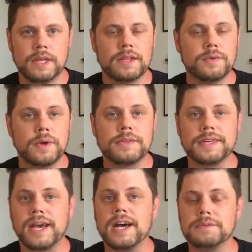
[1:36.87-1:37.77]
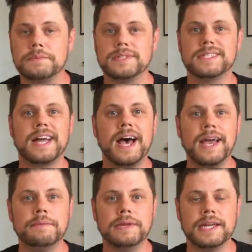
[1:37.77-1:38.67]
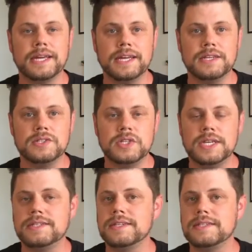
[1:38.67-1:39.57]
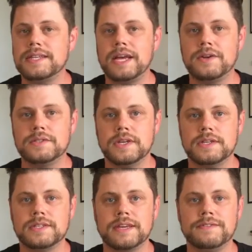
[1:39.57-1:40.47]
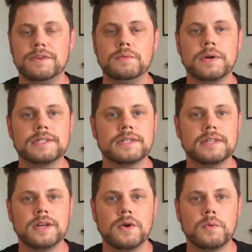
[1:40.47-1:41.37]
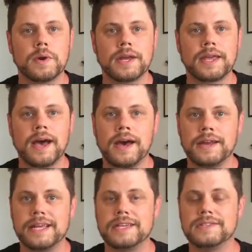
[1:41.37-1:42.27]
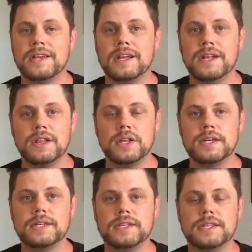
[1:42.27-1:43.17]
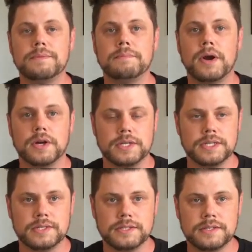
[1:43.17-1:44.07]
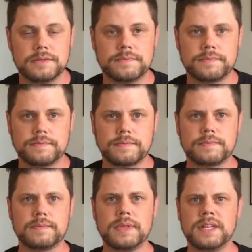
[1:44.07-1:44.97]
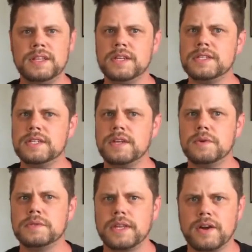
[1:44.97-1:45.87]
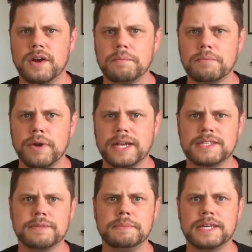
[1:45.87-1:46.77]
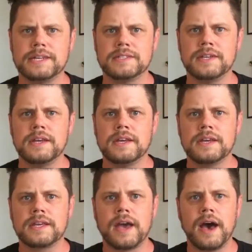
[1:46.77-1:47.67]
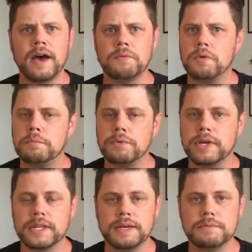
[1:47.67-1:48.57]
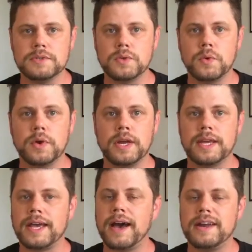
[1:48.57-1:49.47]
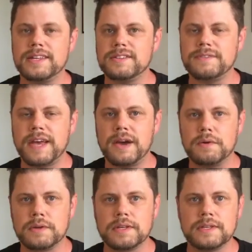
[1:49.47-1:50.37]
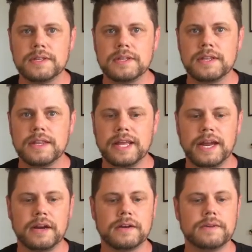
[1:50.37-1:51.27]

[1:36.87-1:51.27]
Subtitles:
Throughout the Gospels, time and again, Jesus tells us, if you want to know where God is, look to the margins. Look to those that are oppressed, because God will bring them joy. God is found there.